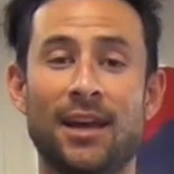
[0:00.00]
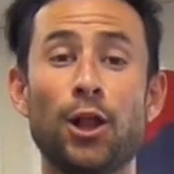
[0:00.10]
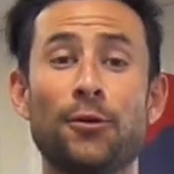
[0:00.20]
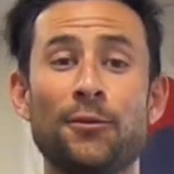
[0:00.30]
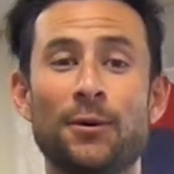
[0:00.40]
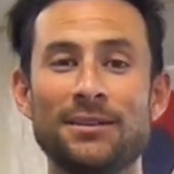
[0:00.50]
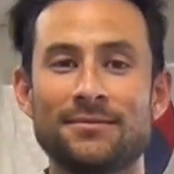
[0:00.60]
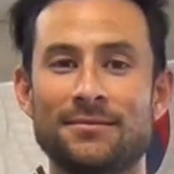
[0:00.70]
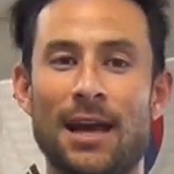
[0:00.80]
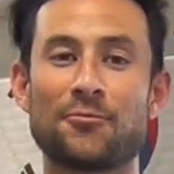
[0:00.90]
Hello everyone,
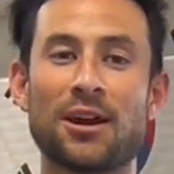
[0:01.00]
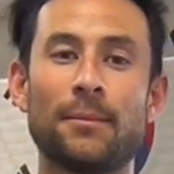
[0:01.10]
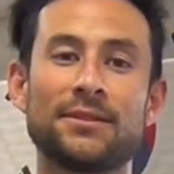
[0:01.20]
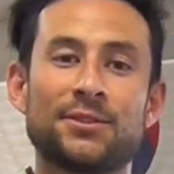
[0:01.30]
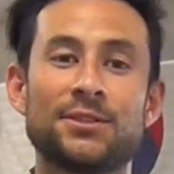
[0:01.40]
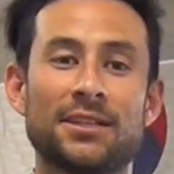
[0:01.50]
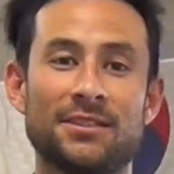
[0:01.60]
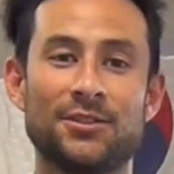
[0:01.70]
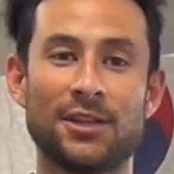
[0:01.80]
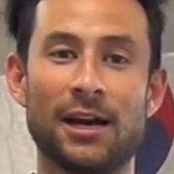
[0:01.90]
I'm Grandmaster
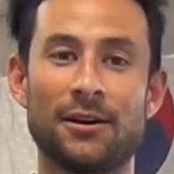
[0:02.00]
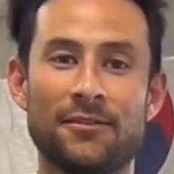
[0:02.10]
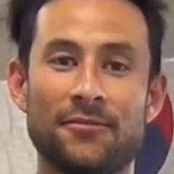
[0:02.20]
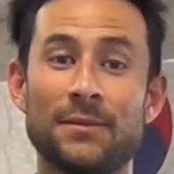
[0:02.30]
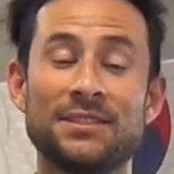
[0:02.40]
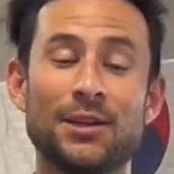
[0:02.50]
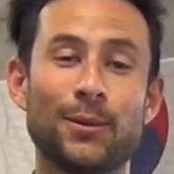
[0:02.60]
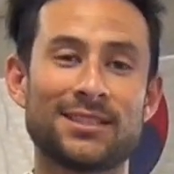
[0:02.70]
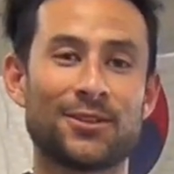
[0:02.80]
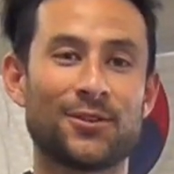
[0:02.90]
Justin Ichikawa from the
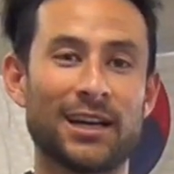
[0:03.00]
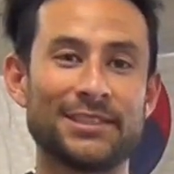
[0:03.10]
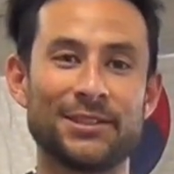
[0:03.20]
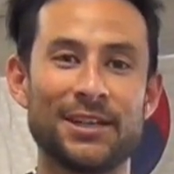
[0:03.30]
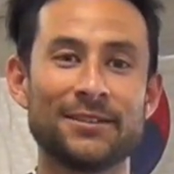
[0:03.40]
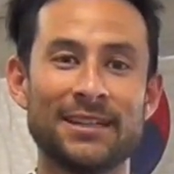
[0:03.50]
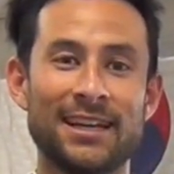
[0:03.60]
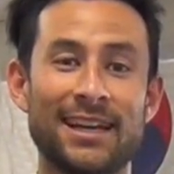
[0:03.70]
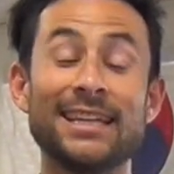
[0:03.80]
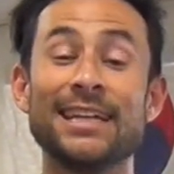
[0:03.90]
Teal Wesley Karate Studio,
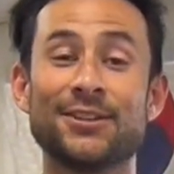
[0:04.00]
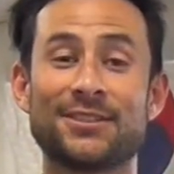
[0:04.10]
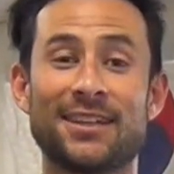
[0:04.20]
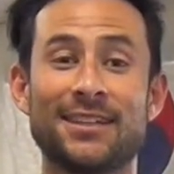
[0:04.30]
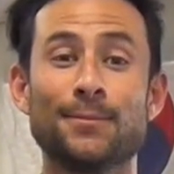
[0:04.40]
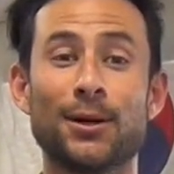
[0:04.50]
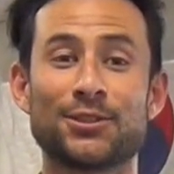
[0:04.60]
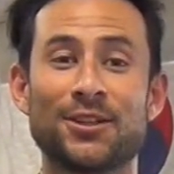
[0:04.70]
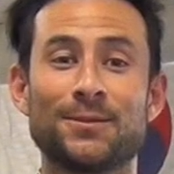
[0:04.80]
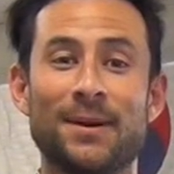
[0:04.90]
and here's today's
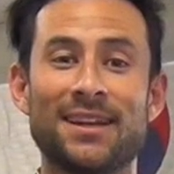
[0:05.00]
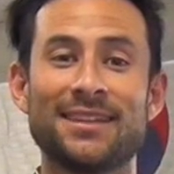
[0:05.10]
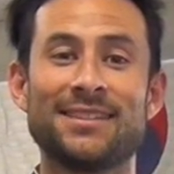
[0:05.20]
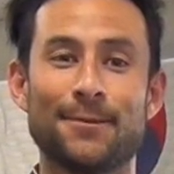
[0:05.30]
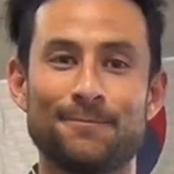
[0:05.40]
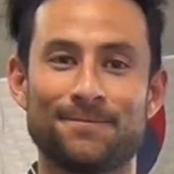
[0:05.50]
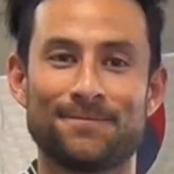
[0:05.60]
Martial Arts Monday tip.